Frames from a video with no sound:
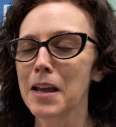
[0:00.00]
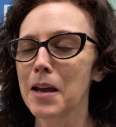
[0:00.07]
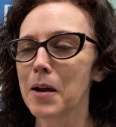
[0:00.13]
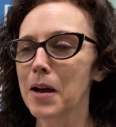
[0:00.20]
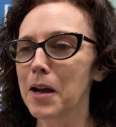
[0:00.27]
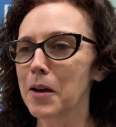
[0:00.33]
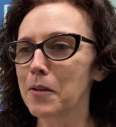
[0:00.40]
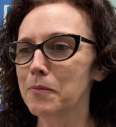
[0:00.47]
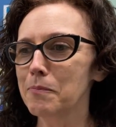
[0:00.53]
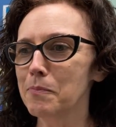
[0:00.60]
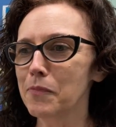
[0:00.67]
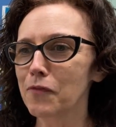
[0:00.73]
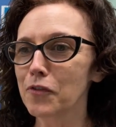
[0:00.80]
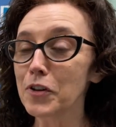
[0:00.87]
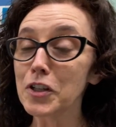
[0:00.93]
uh,
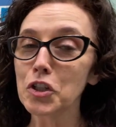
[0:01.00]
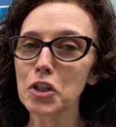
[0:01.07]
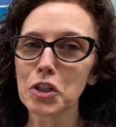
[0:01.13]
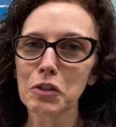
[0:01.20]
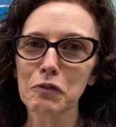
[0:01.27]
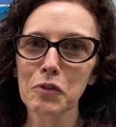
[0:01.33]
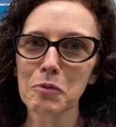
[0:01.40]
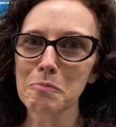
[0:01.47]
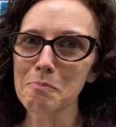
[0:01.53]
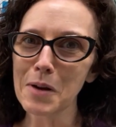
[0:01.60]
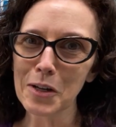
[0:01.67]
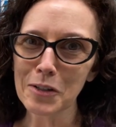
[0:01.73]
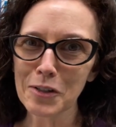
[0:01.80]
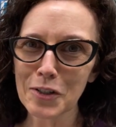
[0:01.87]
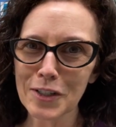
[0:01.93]
free gingival
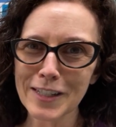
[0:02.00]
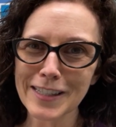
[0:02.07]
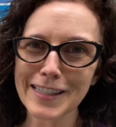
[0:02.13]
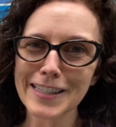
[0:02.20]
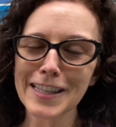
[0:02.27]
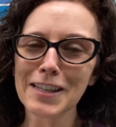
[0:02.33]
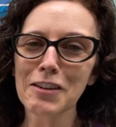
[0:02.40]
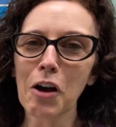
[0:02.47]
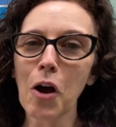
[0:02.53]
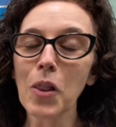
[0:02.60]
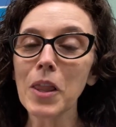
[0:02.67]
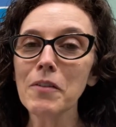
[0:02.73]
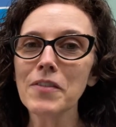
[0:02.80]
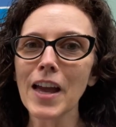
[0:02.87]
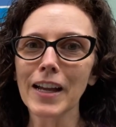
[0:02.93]
margins and all
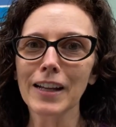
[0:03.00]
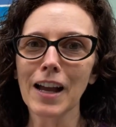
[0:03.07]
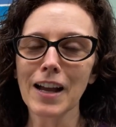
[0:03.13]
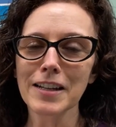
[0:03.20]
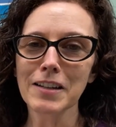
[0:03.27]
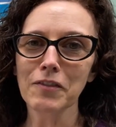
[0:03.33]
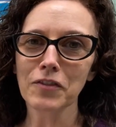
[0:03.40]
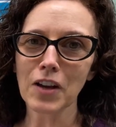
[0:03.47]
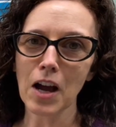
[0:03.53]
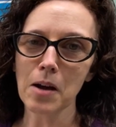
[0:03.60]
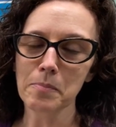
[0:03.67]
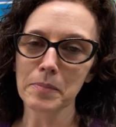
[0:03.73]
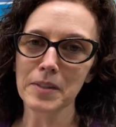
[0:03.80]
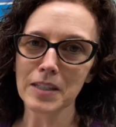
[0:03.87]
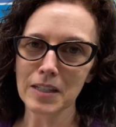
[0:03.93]
of that kind of
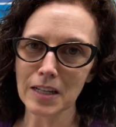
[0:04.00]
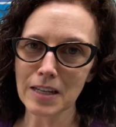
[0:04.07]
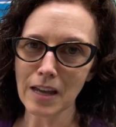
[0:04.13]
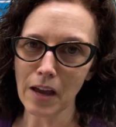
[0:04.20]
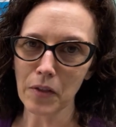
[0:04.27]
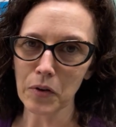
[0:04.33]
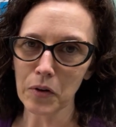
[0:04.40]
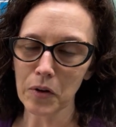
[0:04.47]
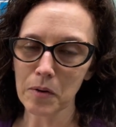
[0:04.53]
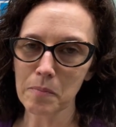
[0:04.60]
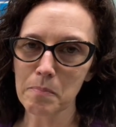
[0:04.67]
comes together.